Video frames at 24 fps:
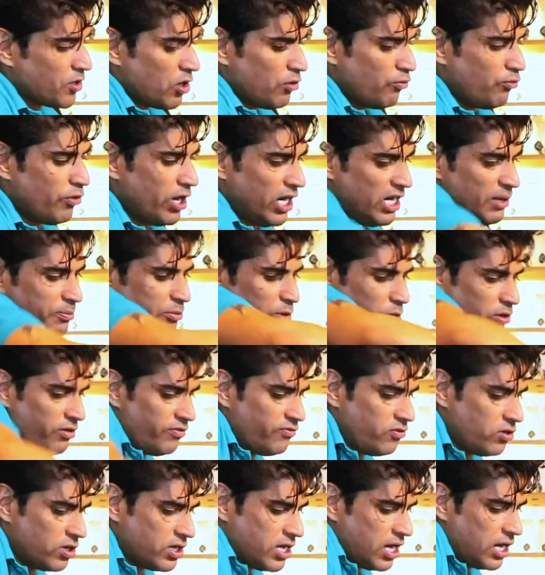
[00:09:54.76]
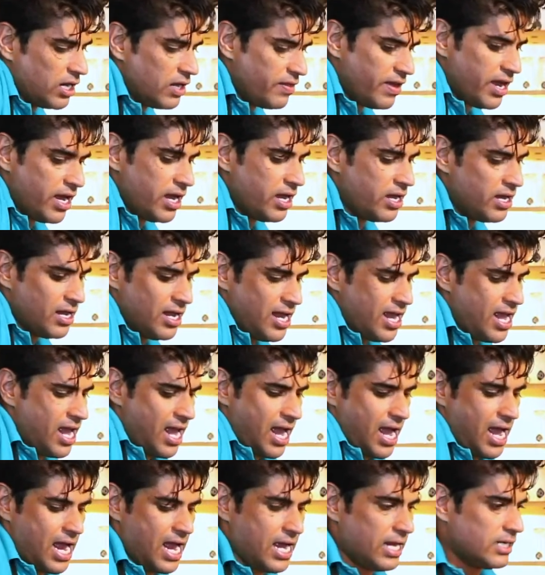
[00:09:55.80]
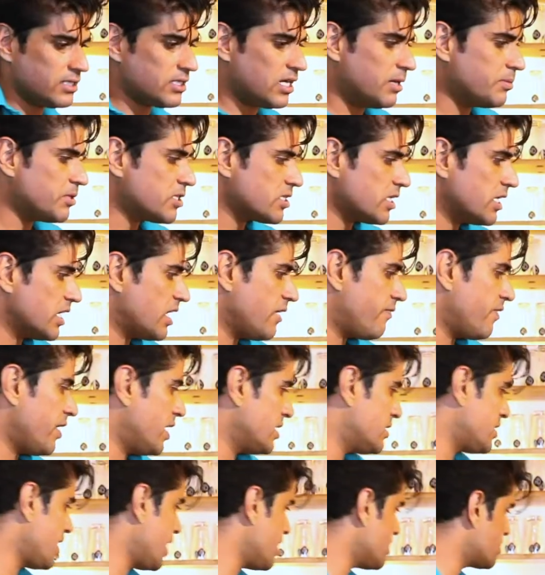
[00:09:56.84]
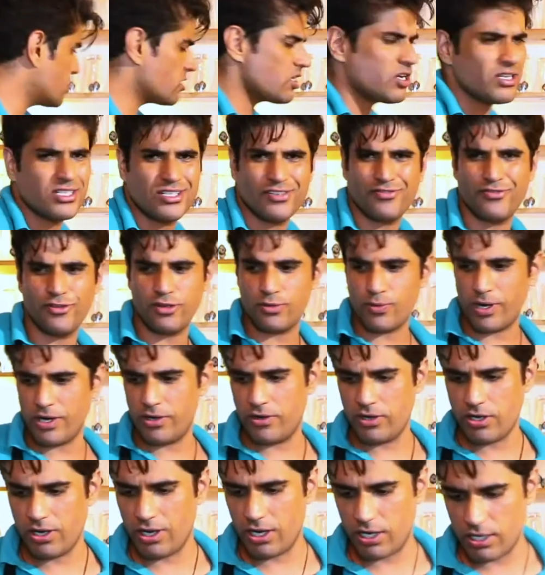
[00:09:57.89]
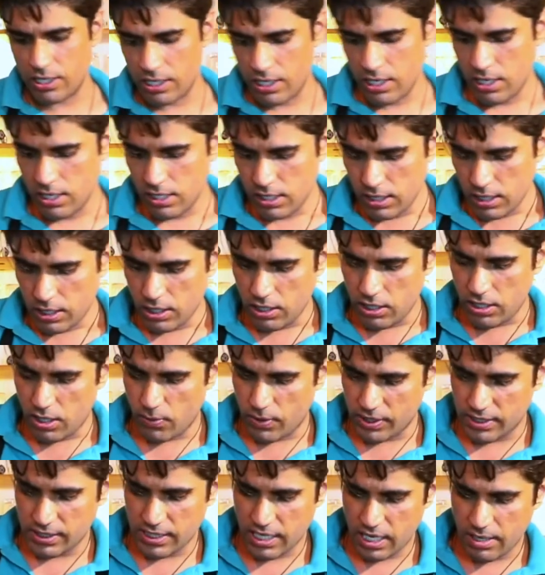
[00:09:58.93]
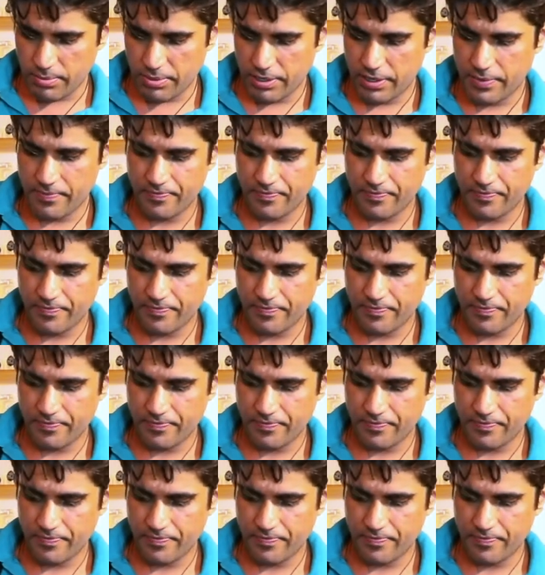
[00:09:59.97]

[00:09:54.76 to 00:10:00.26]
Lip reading: Really beautiful color there. And I'm just going to give it a taste. Toast your food while you cook. You know what's up.